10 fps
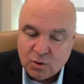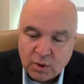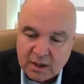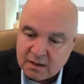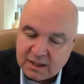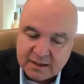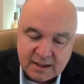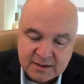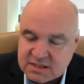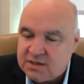Well,
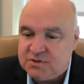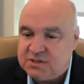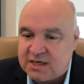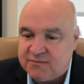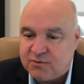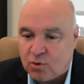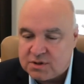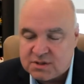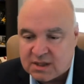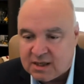on the civil side, of
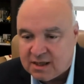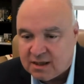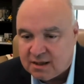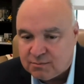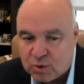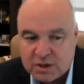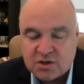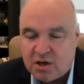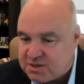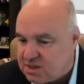course, uh, we uh,
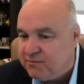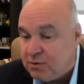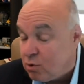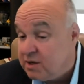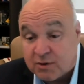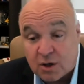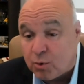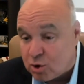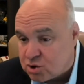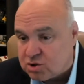could all civil or even
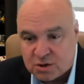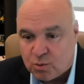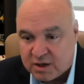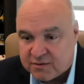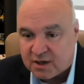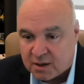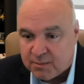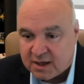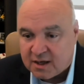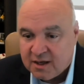commercial is a good way to think
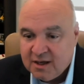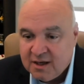about it.